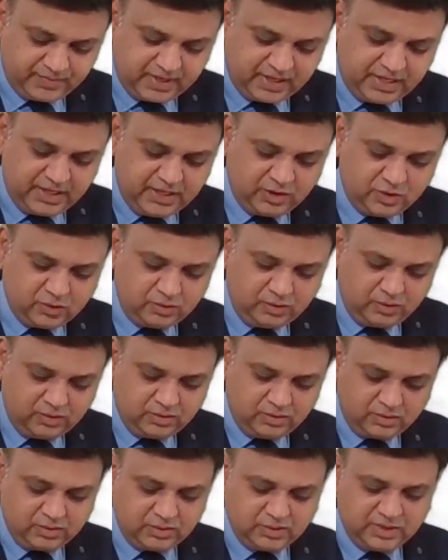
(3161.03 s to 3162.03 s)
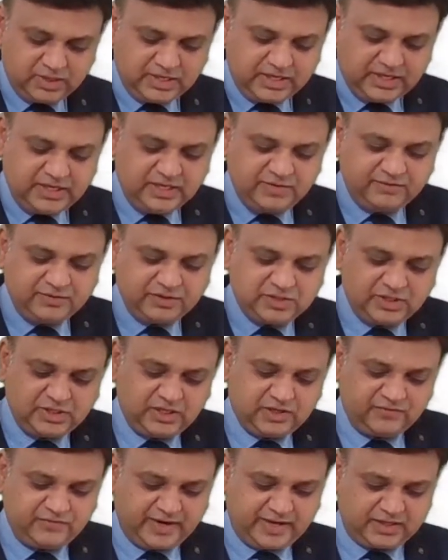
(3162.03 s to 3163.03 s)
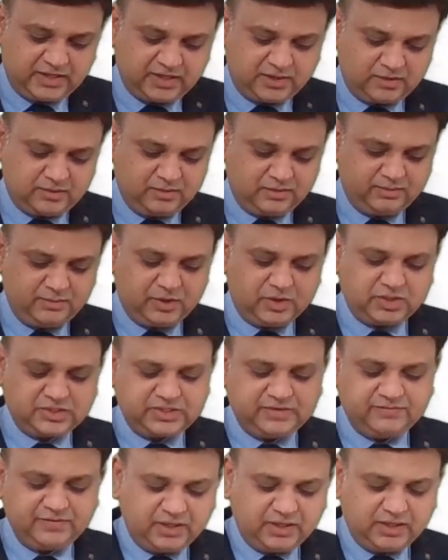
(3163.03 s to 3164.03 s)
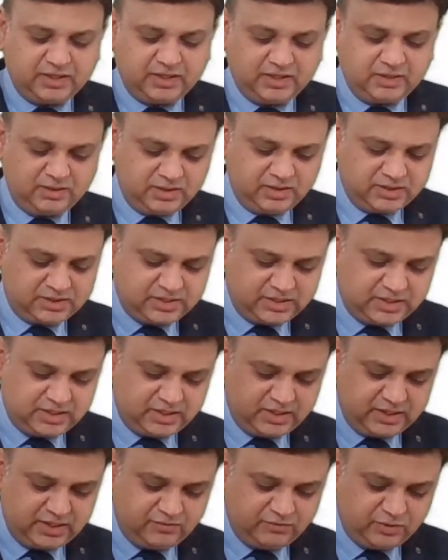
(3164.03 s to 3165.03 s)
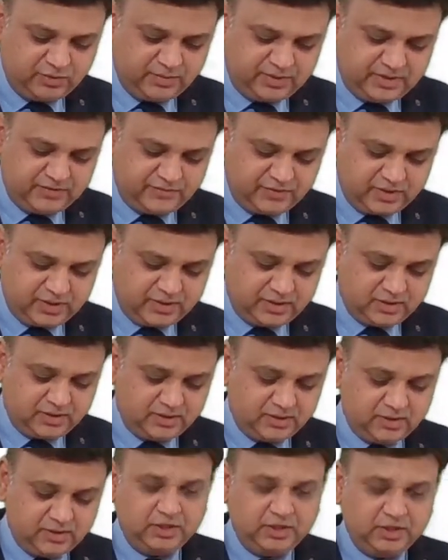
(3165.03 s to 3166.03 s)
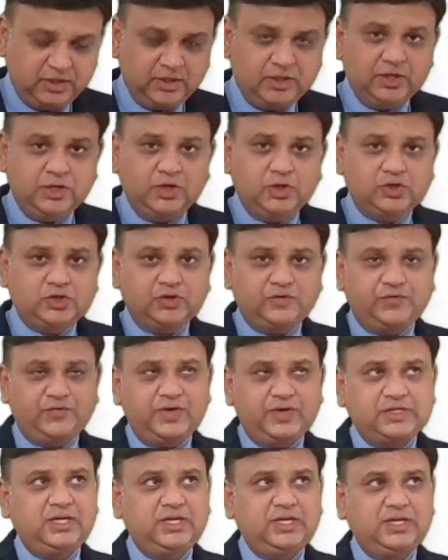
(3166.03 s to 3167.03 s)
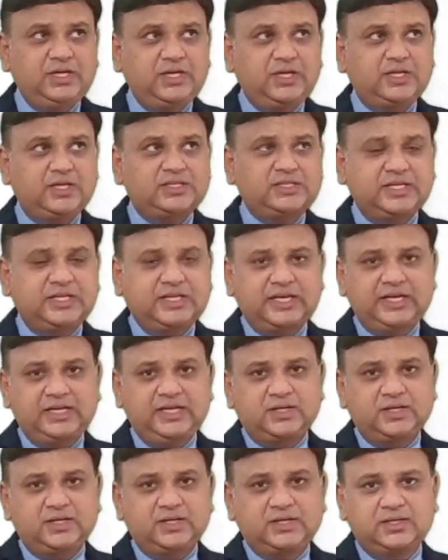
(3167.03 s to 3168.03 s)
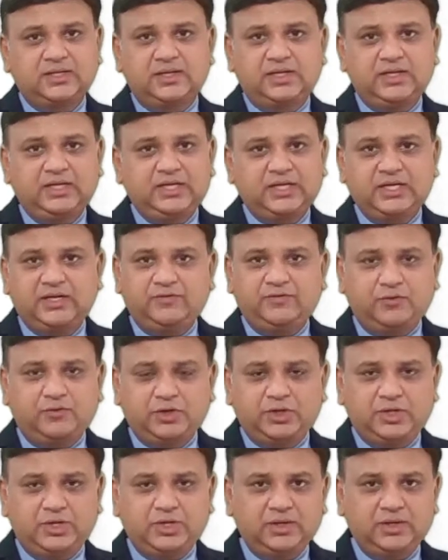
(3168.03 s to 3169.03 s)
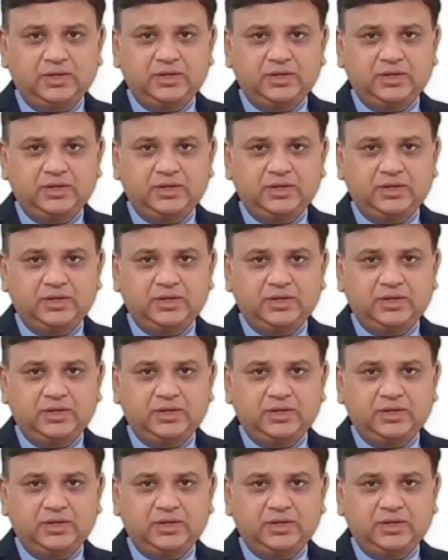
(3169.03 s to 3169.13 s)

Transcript: Into individual year factor, because every year so it would be different. So first year, second year, third year and fourth year.